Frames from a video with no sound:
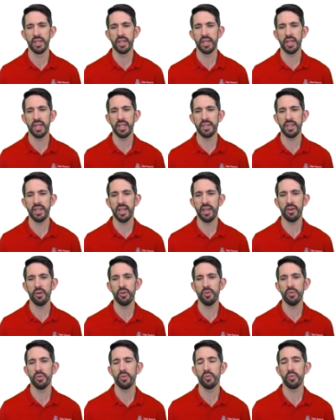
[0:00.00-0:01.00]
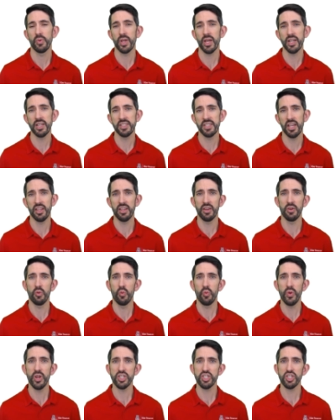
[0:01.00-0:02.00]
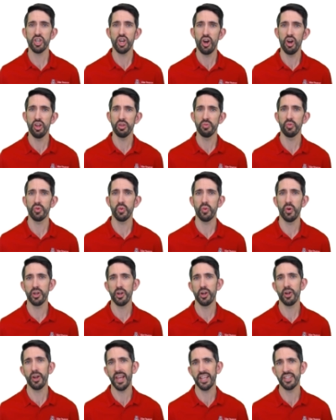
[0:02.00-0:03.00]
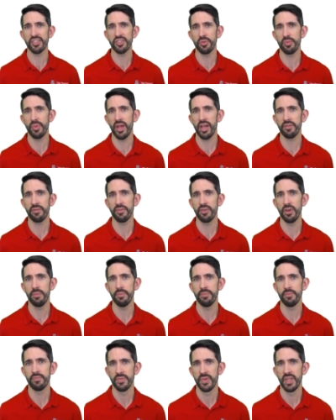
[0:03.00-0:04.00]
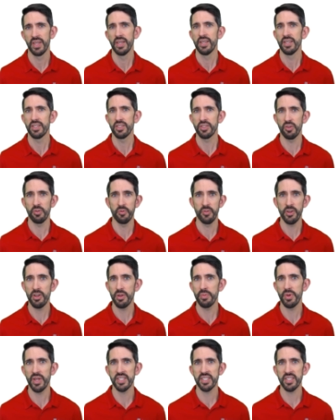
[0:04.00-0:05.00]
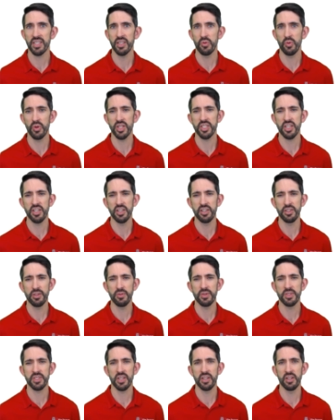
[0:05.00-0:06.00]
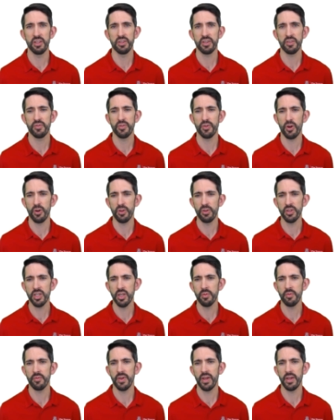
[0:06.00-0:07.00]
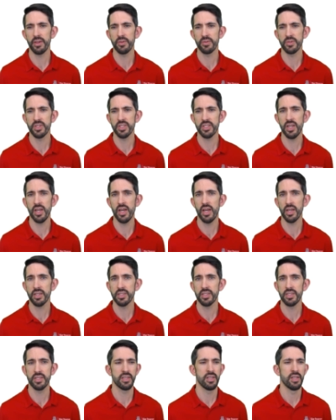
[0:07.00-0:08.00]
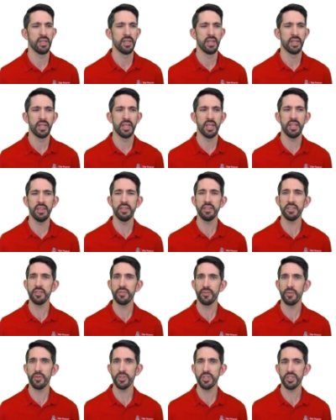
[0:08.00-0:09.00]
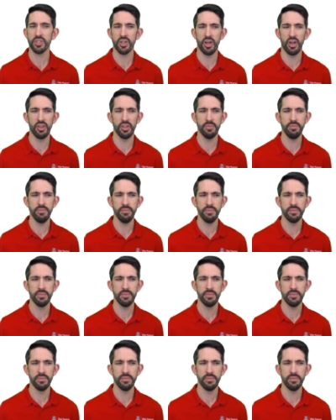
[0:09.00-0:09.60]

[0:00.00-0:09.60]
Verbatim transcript: and now we got to tell it which column we want our answer back from. So very basically what it's going to do, it's going to look for our lookup value stocks in this first column.